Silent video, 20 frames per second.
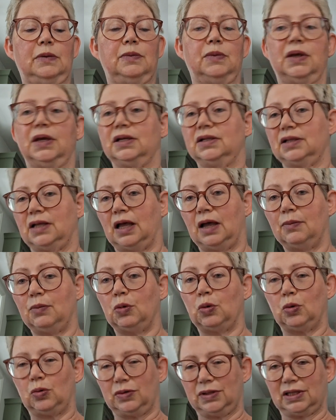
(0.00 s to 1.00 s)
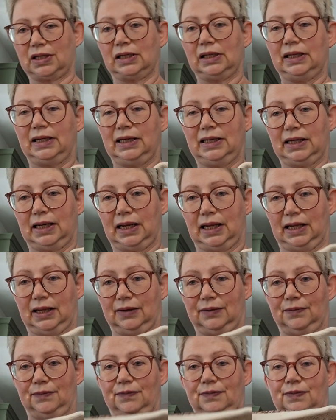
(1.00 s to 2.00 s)
because I'm always
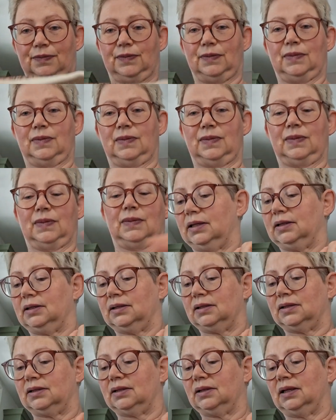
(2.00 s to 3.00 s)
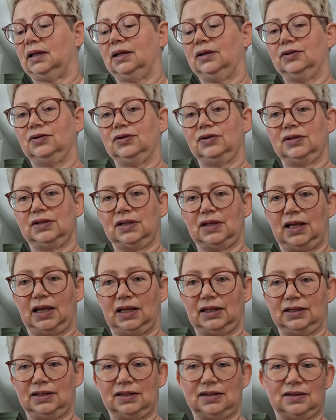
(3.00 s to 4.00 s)
cleaning and it just
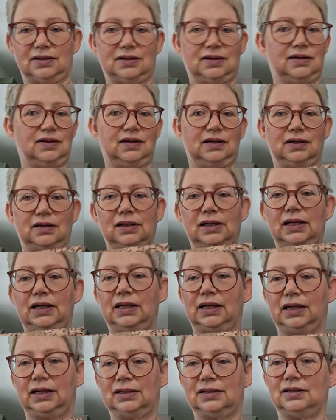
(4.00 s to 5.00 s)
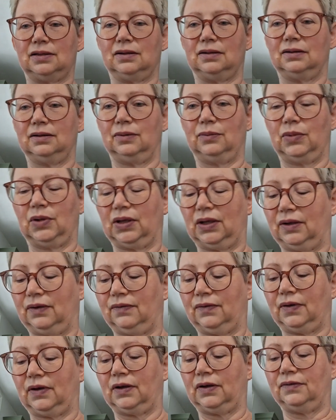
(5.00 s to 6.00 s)
adds to the cleaning time
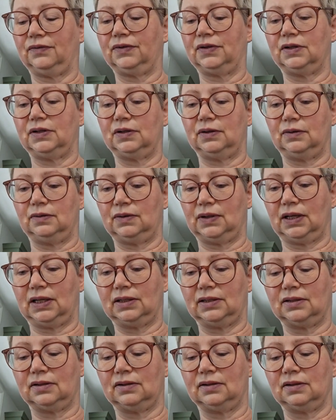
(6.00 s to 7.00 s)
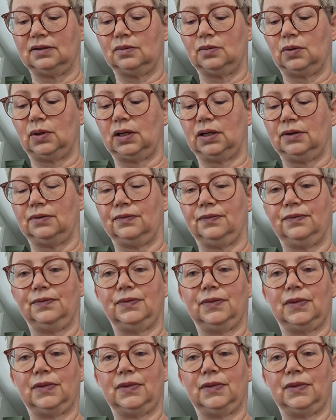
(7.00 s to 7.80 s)
if I have to do that as well.